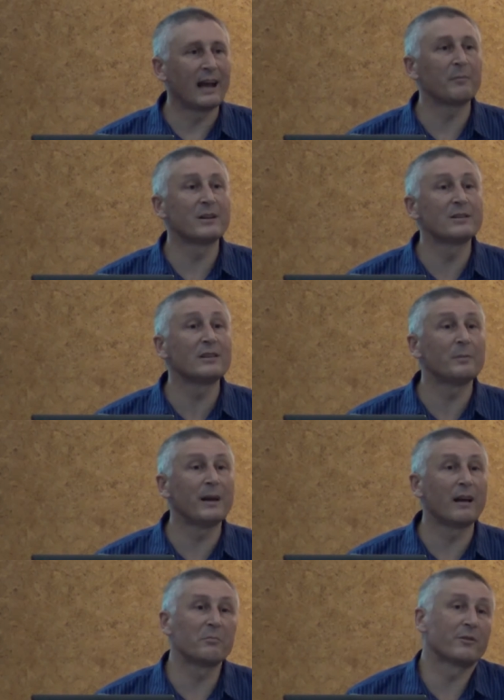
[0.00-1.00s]
up until
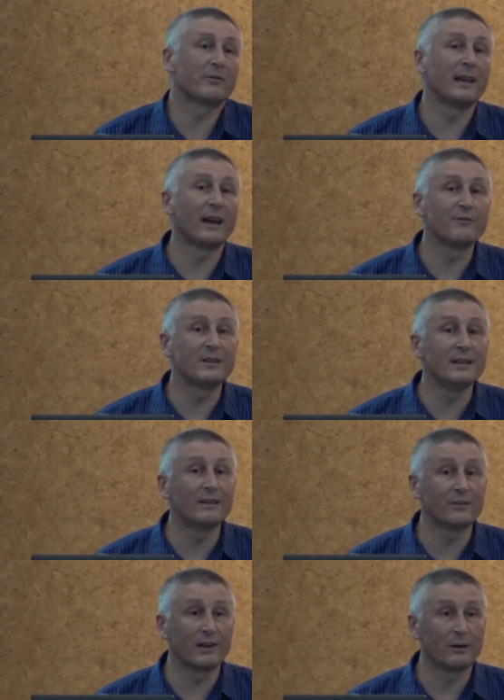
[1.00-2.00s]
about 300
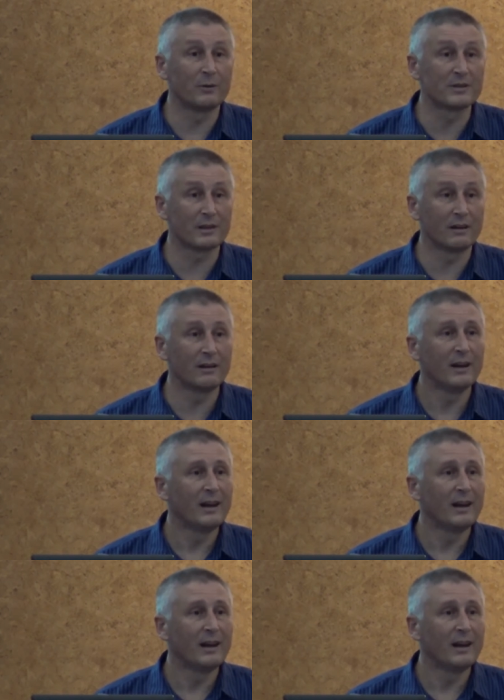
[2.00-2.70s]
years ago or so.